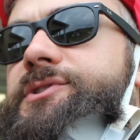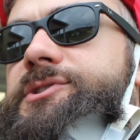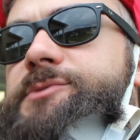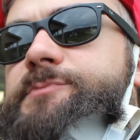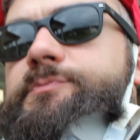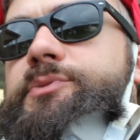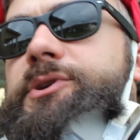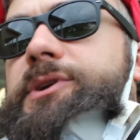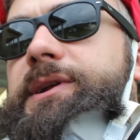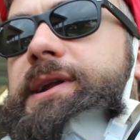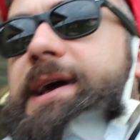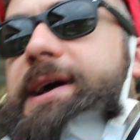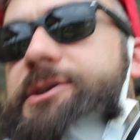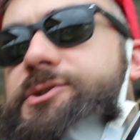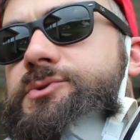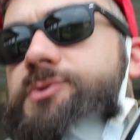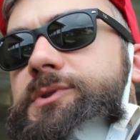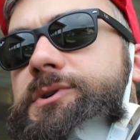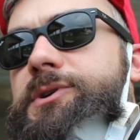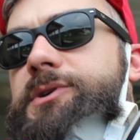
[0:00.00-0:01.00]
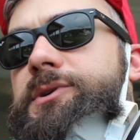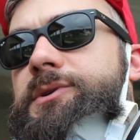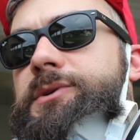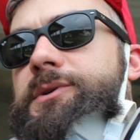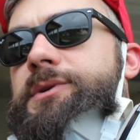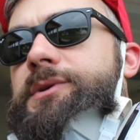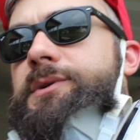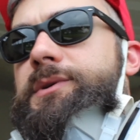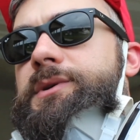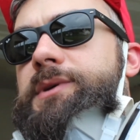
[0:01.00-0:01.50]
just put an extra
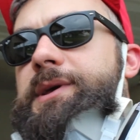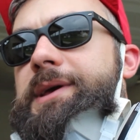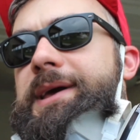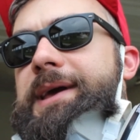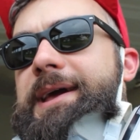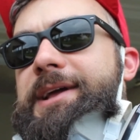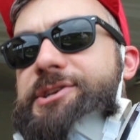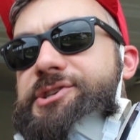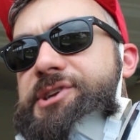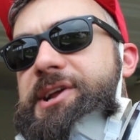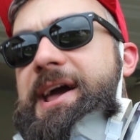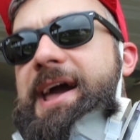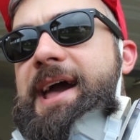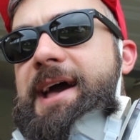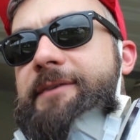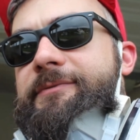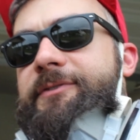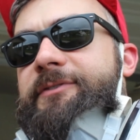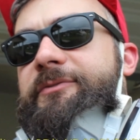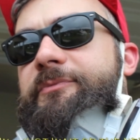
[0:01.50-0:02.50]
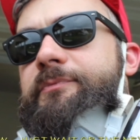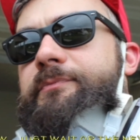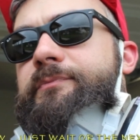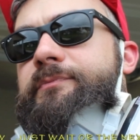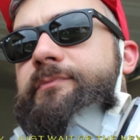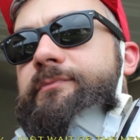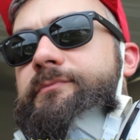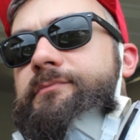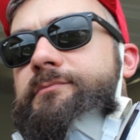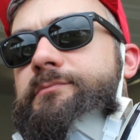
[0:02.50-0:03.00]
inch and a half of
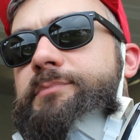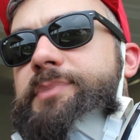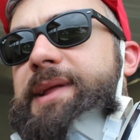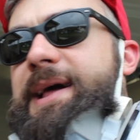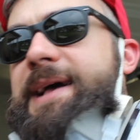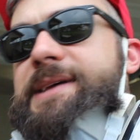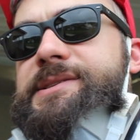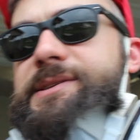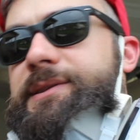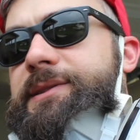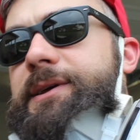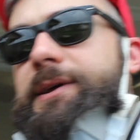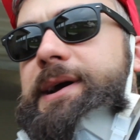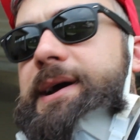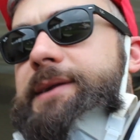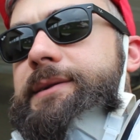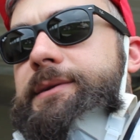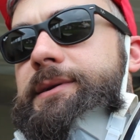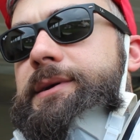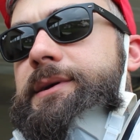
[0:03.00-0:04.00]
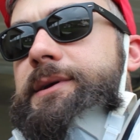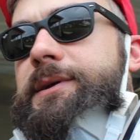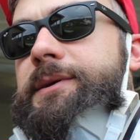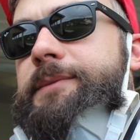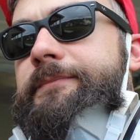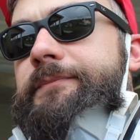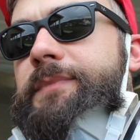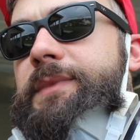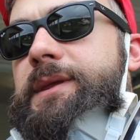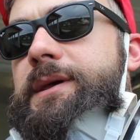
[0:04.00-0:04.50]
plastic there. I,
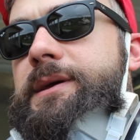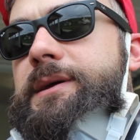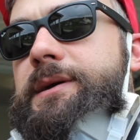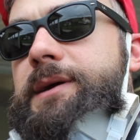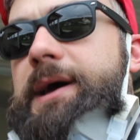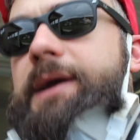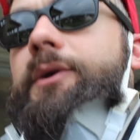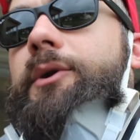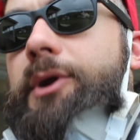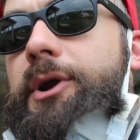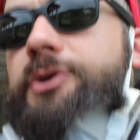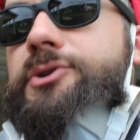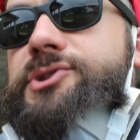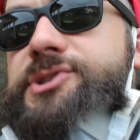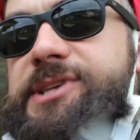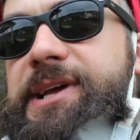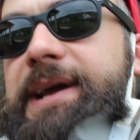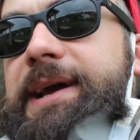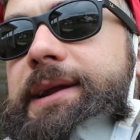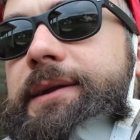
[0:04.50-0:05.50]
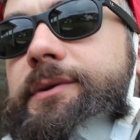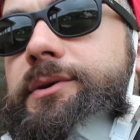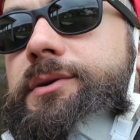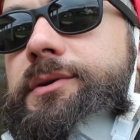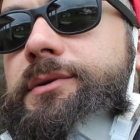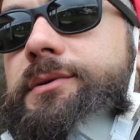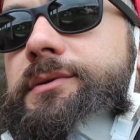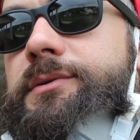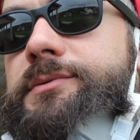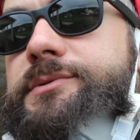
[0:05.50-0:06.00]
I don't understand,
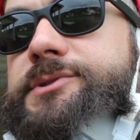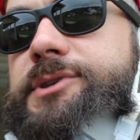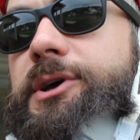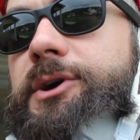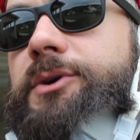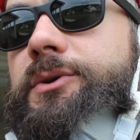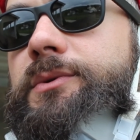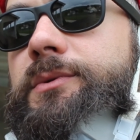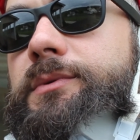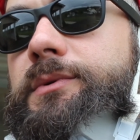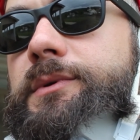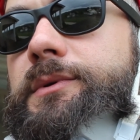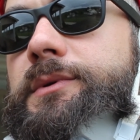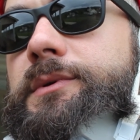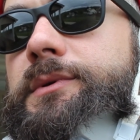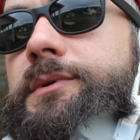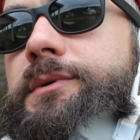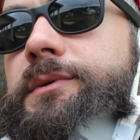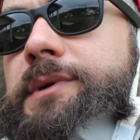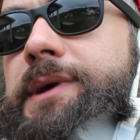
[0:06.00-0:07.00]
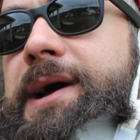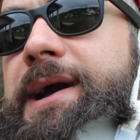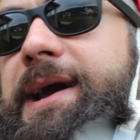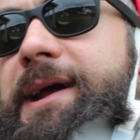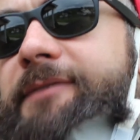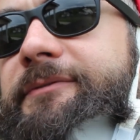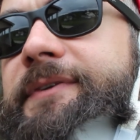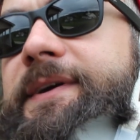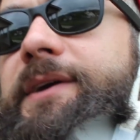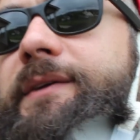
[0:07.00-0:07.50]
so I
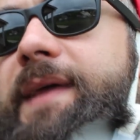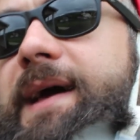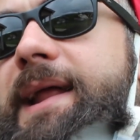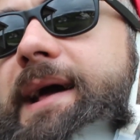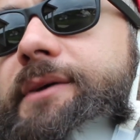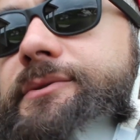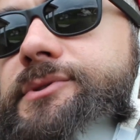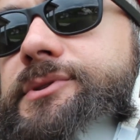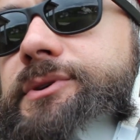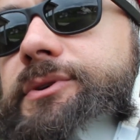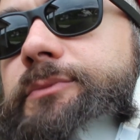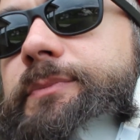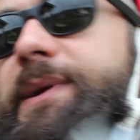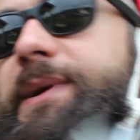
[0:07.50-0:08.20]
got to figure that out too.